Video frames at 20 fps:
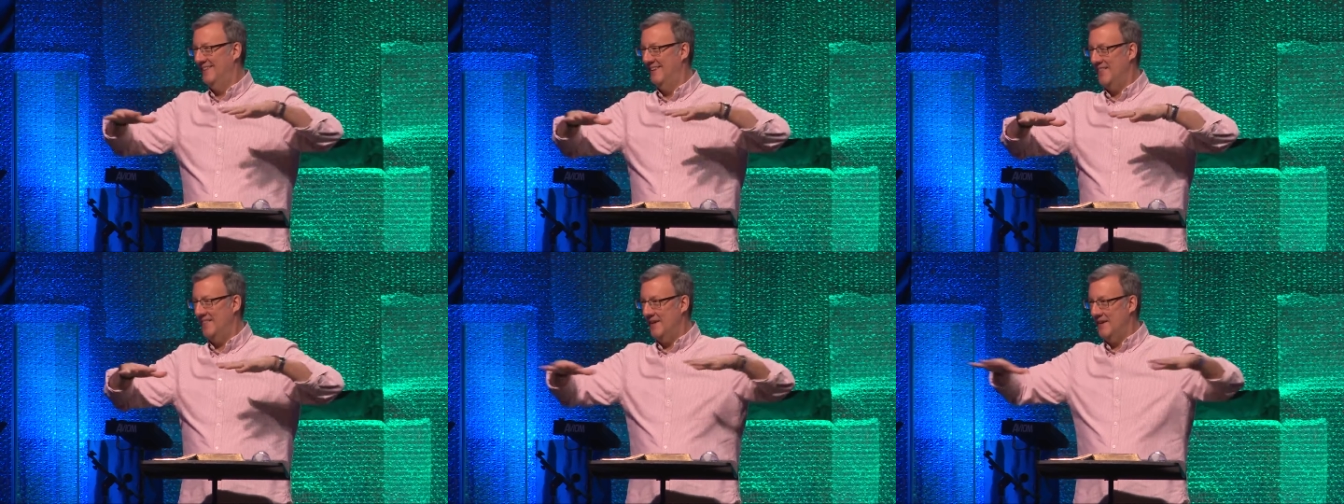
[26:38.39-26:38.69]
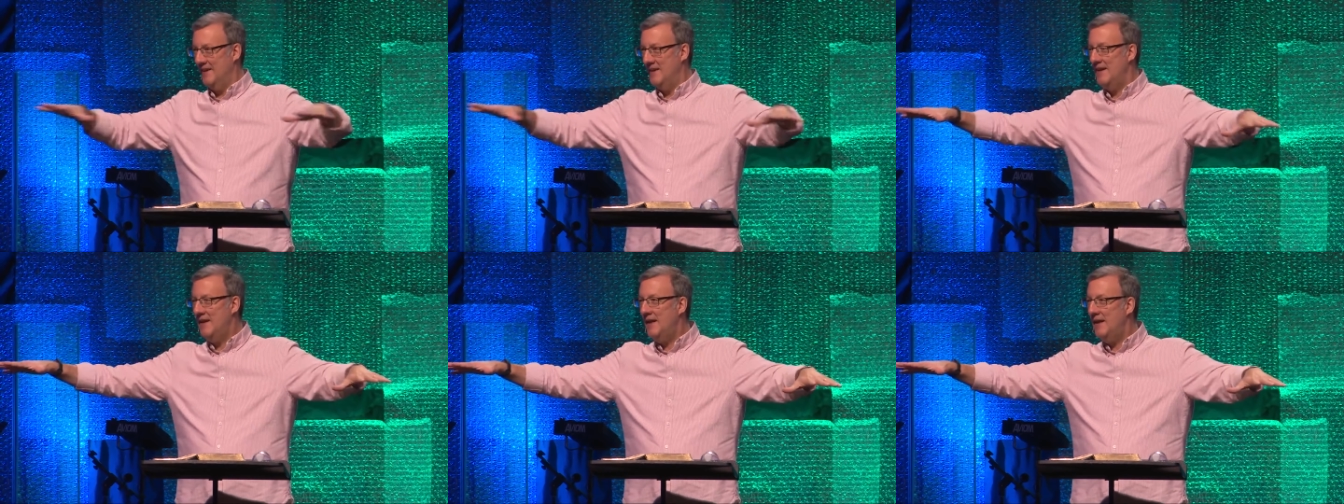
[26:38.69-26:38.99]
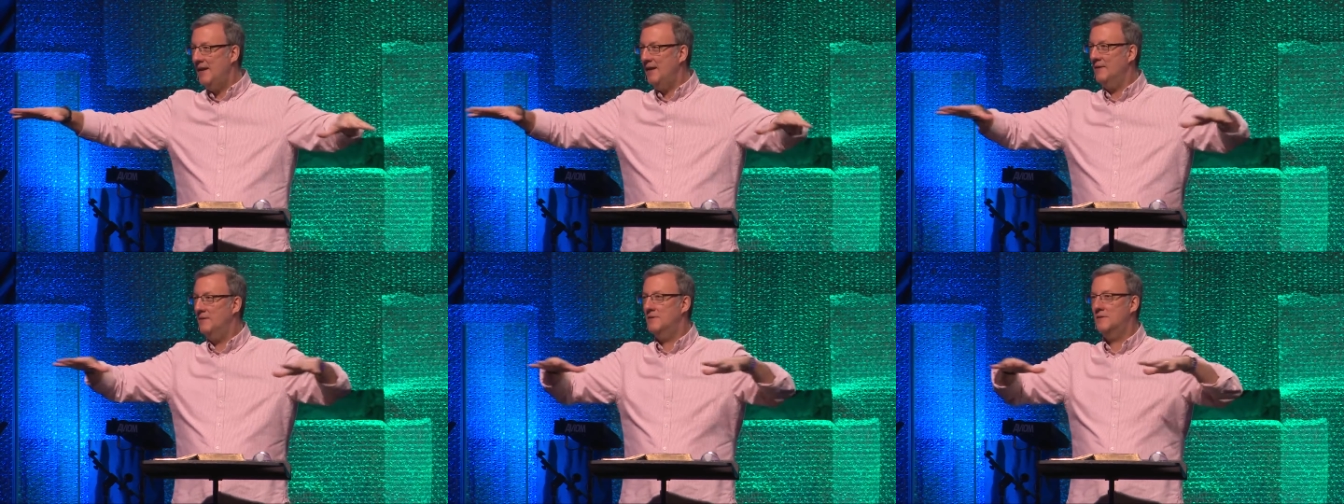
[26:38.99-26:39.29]
The
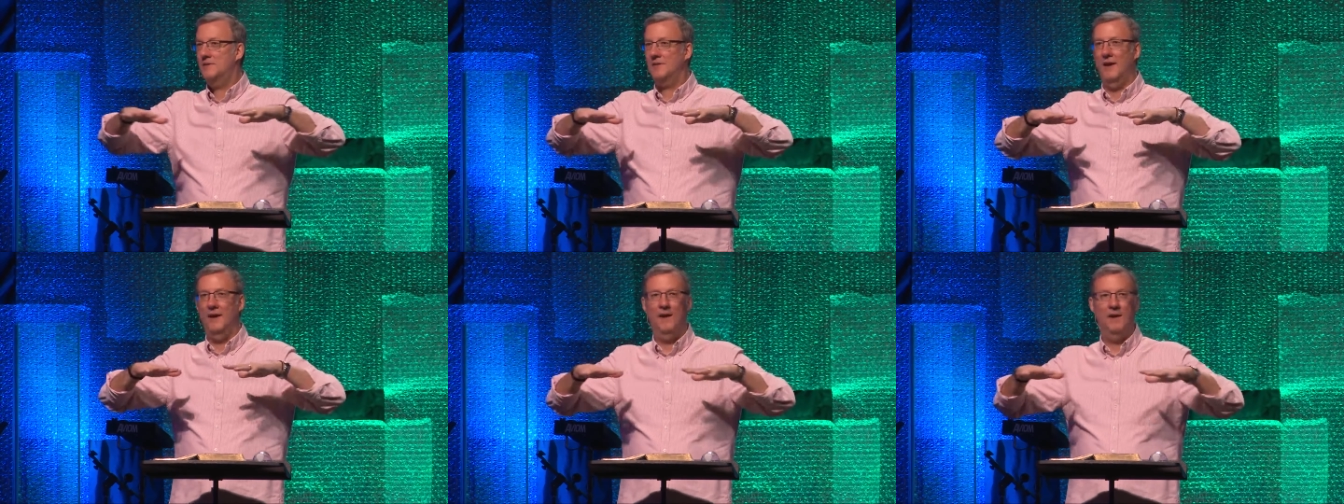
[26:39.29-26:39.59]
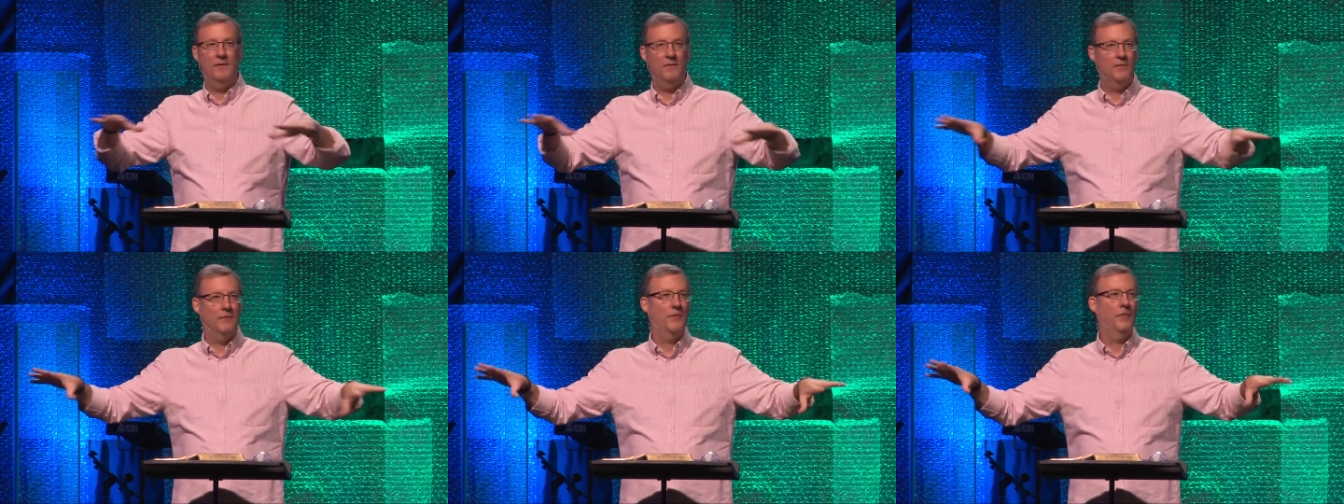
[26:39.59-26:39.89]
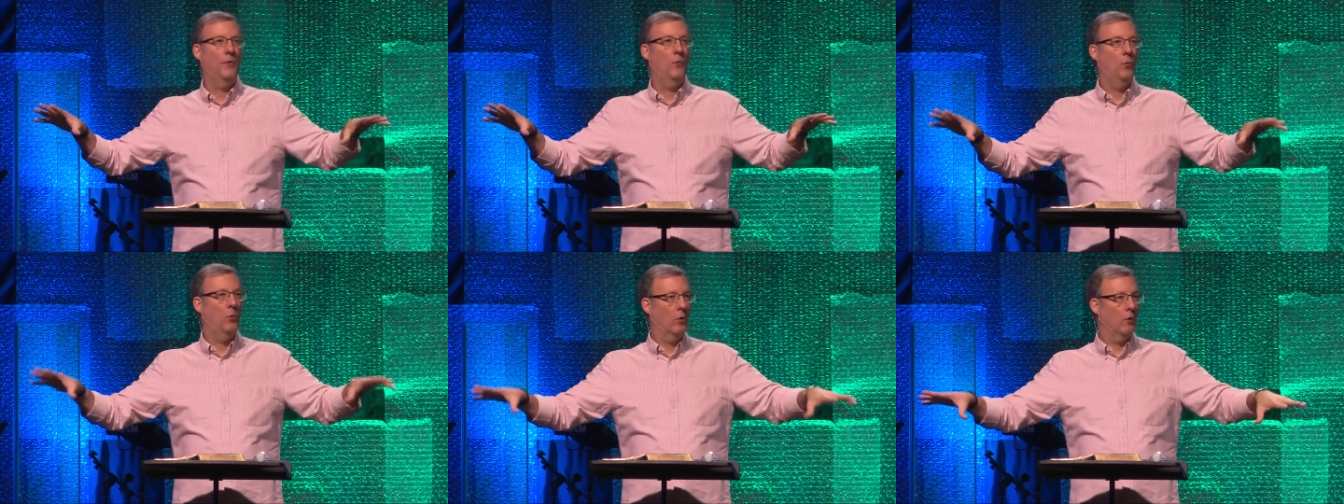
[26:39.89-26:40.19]
needs of
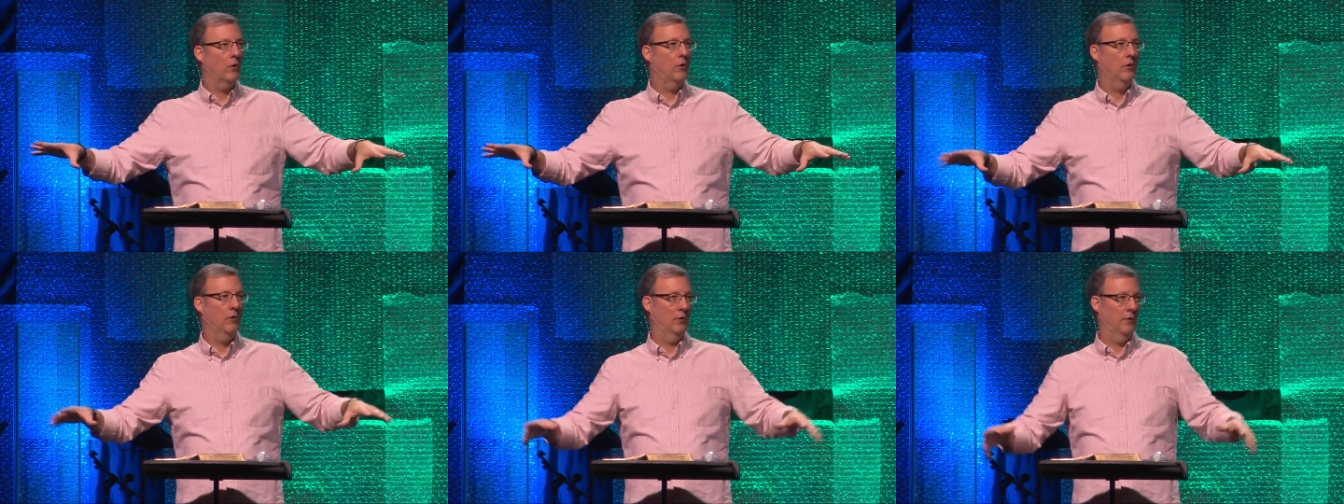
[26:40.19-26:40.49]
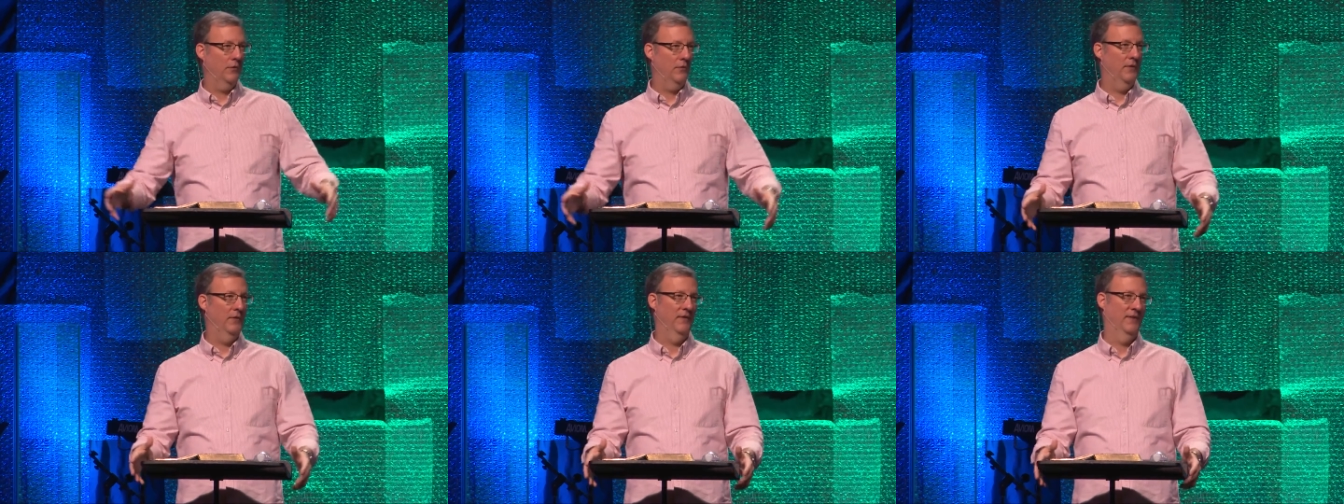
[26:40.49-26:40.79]
the world